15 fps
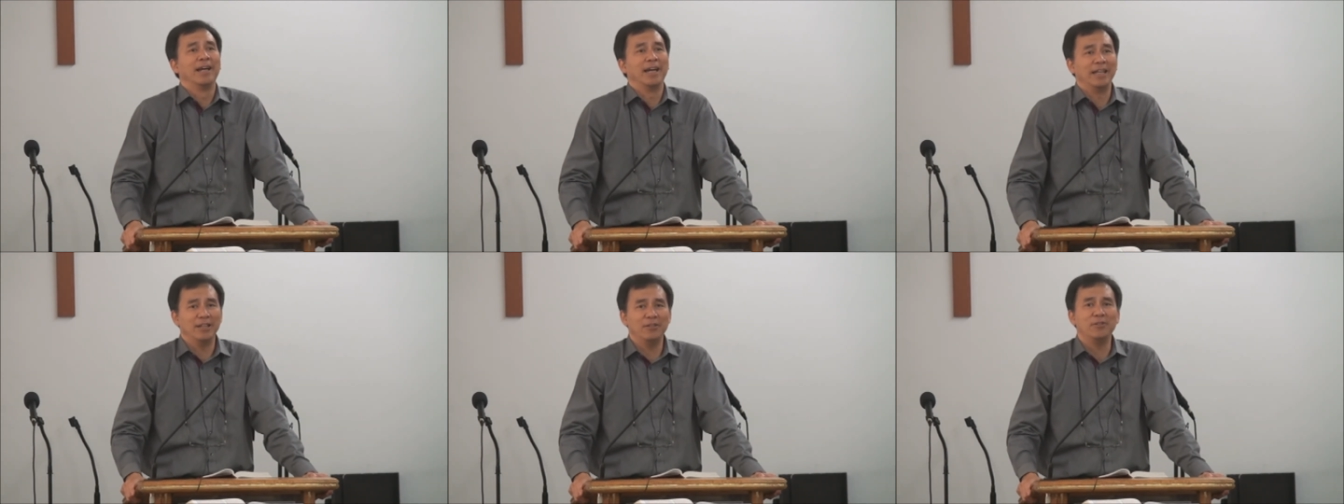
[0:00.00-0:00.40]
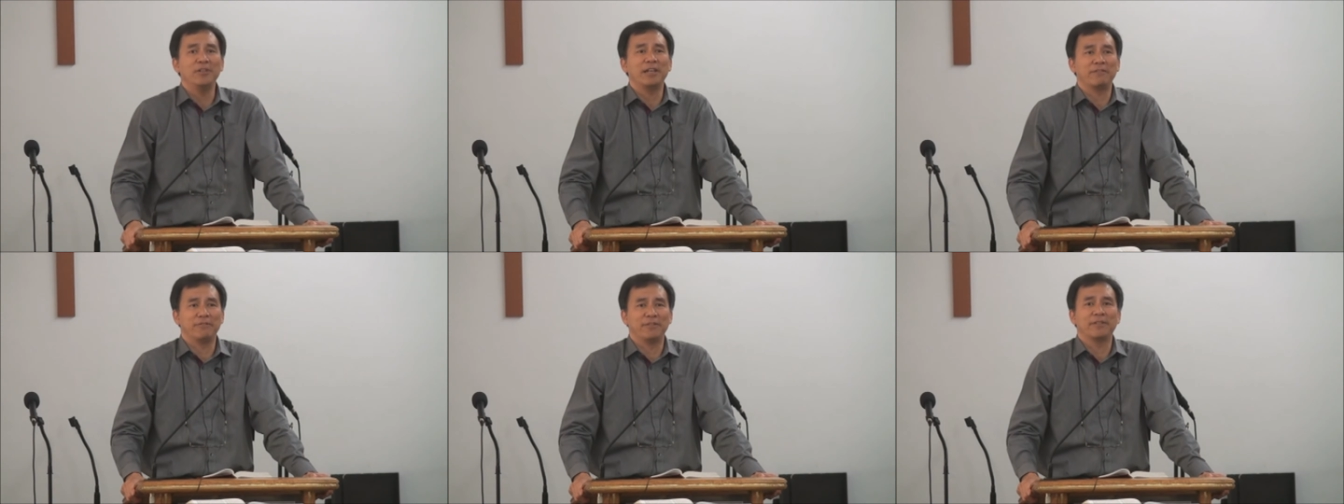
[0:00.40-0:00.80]

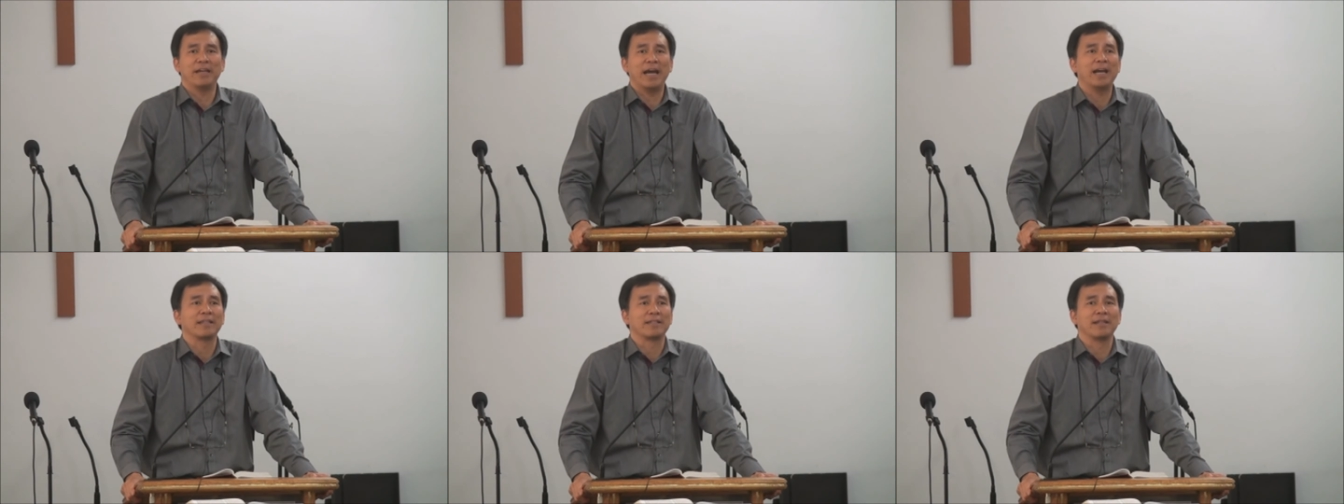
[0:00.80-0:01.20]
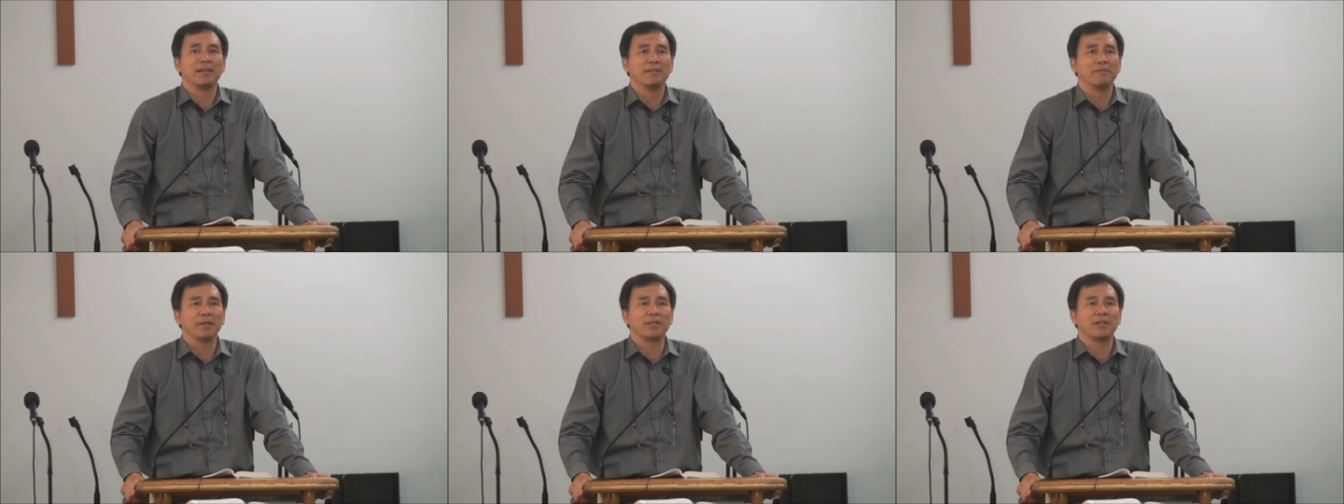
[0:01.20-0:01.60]
Hallelujah for that.
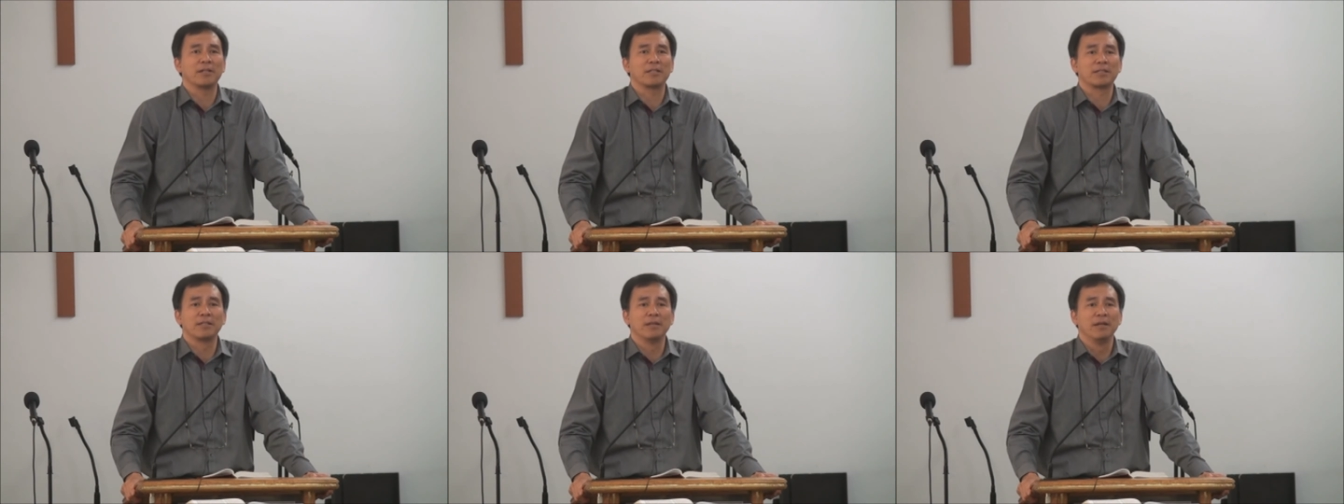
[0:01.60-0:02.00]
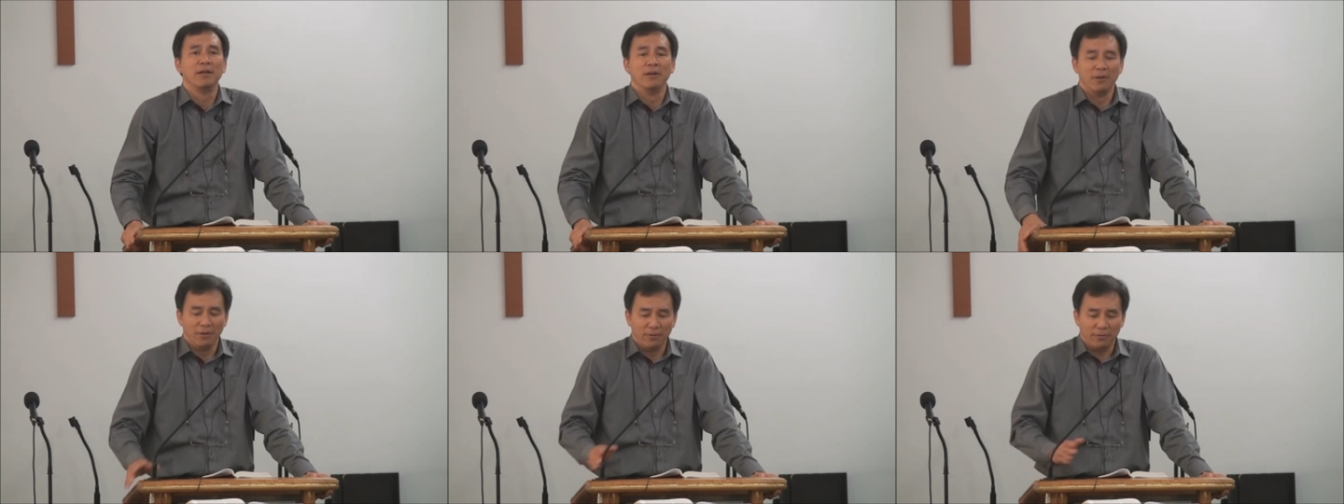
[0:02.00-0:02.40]
Because
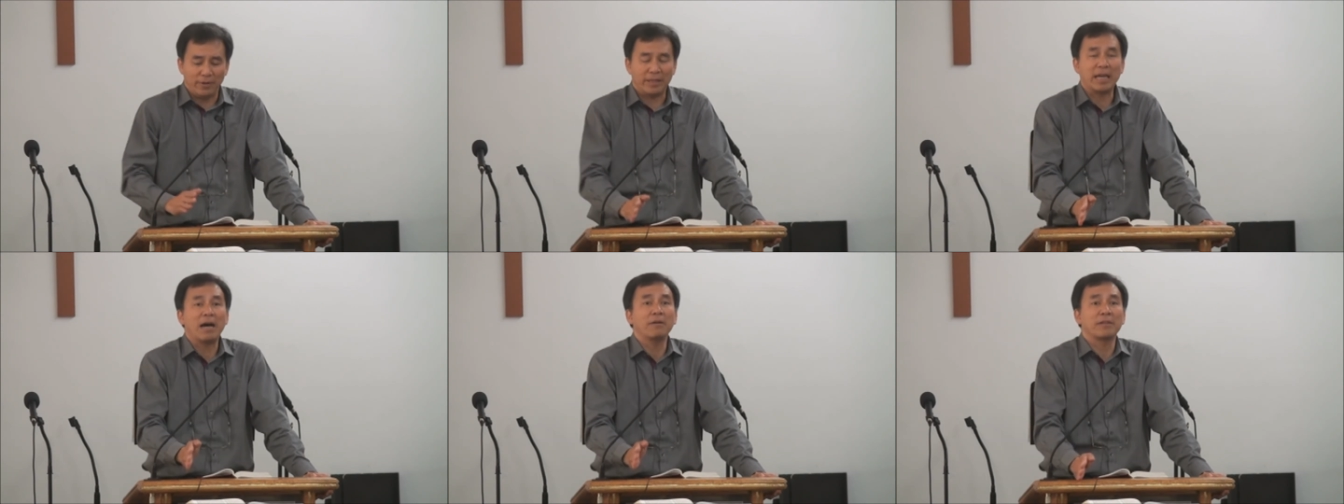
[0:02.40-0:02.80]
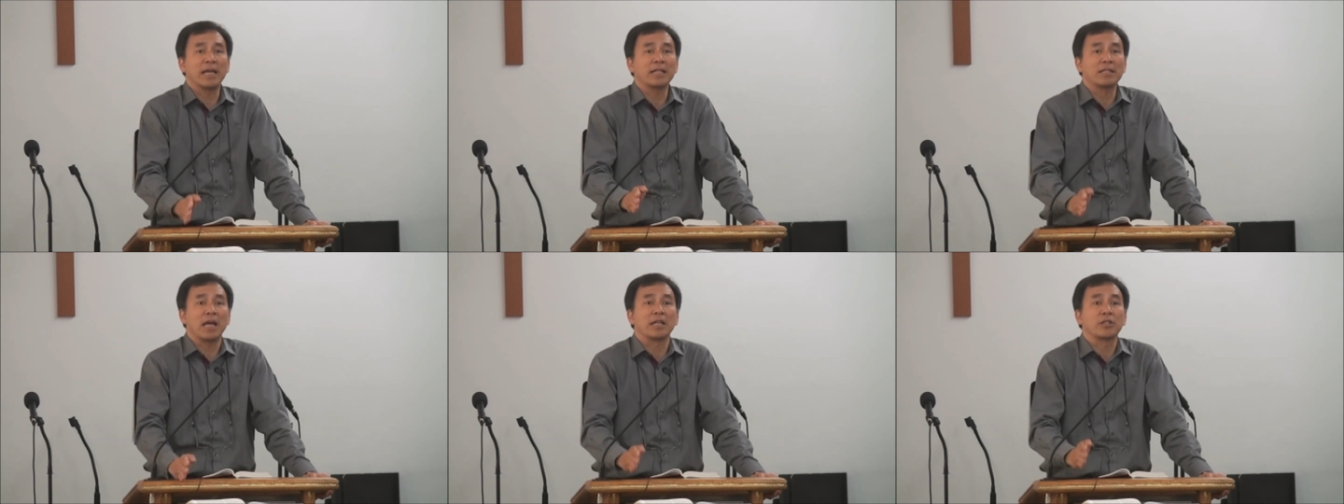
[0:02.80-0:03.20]
without
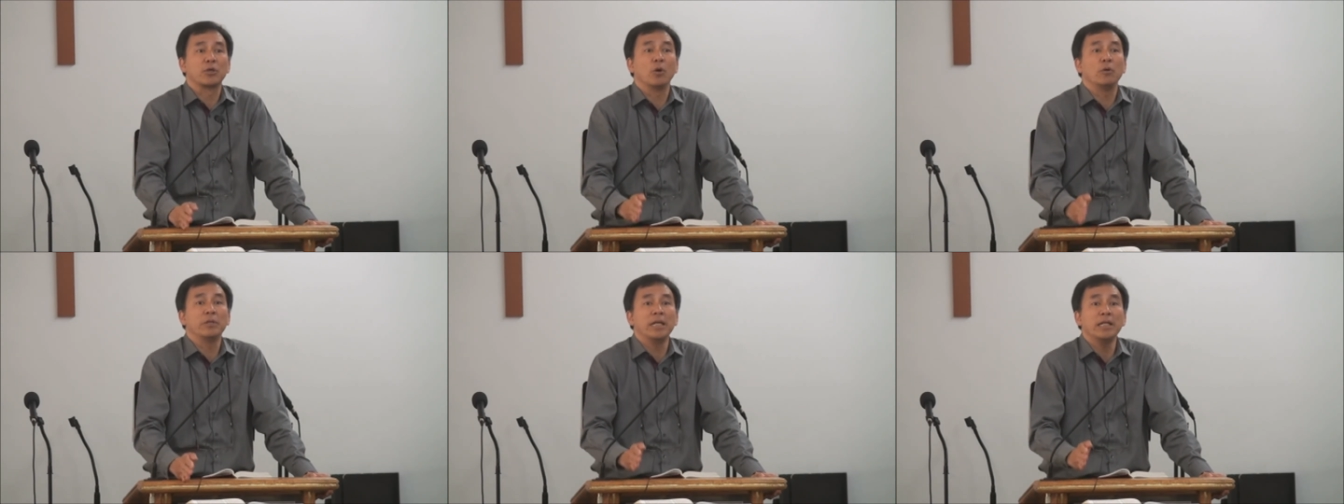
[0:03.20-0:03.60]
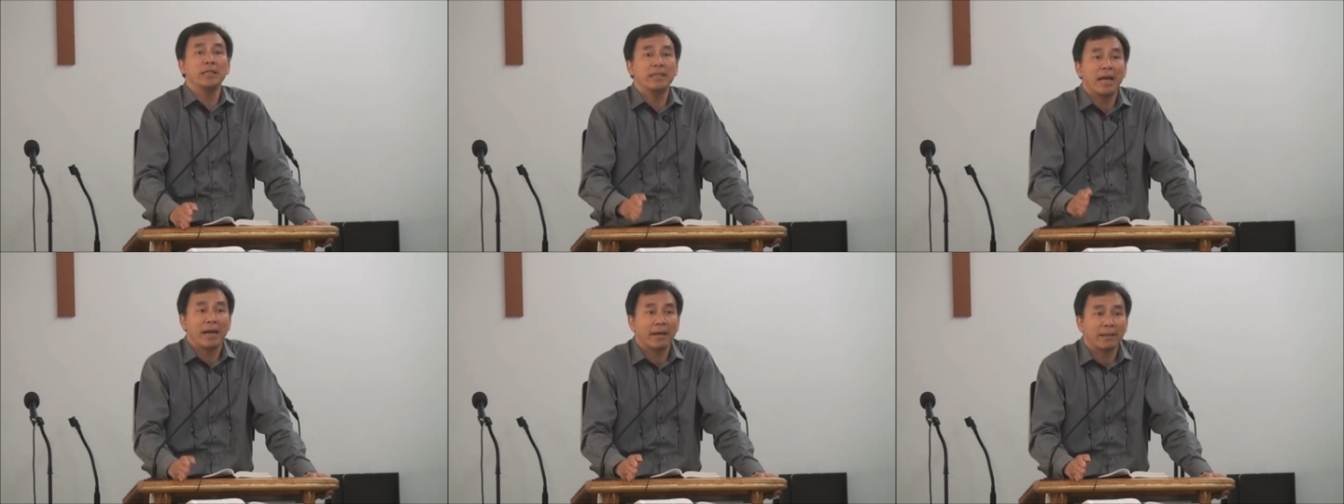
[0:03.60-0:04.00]
that
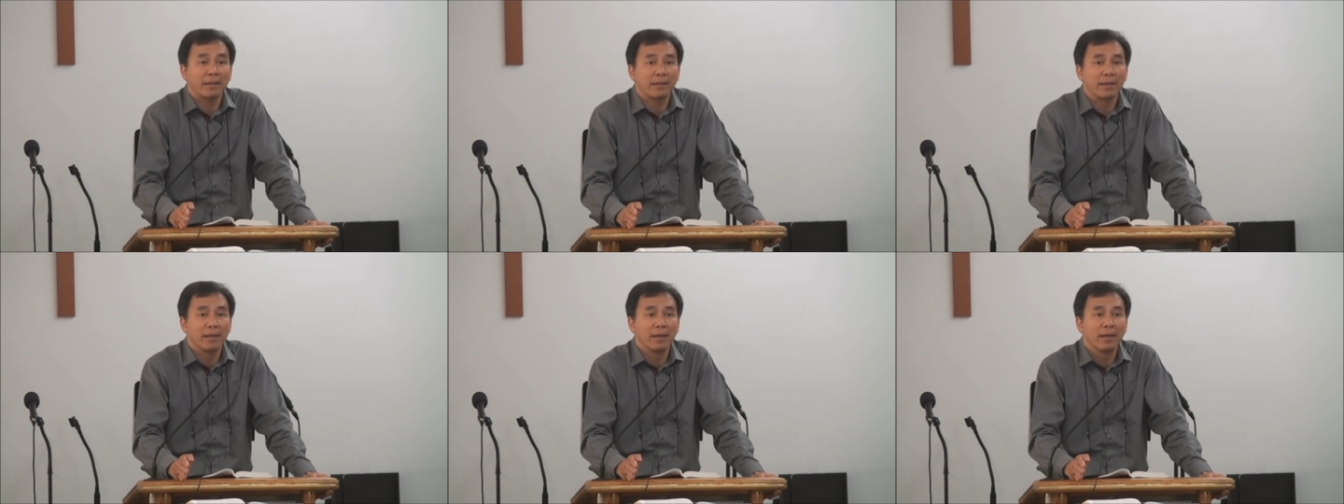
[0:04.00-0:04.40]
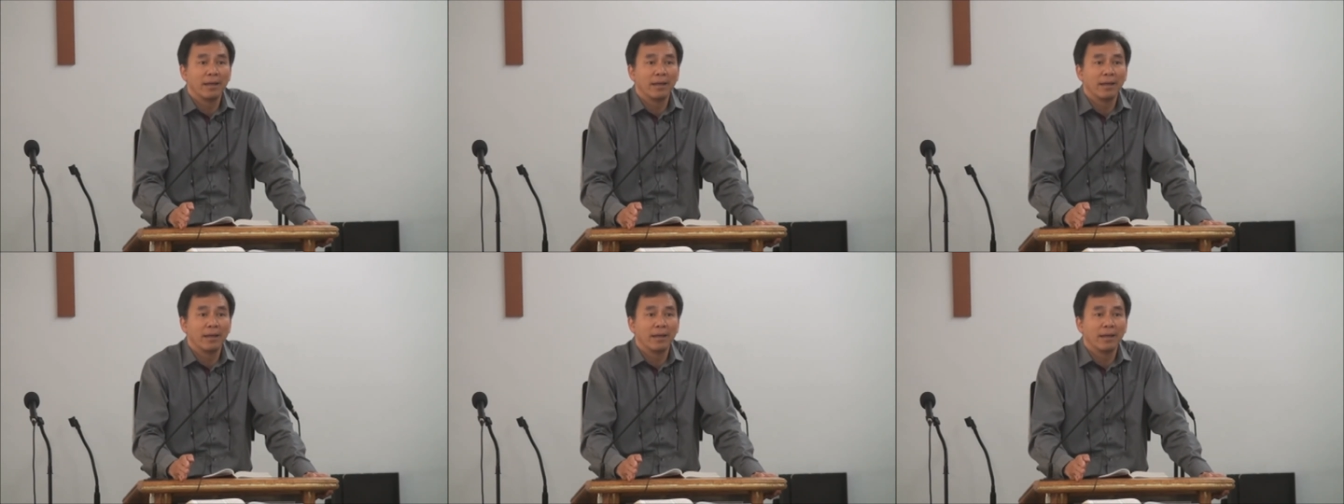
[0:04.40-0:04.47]
atoning death,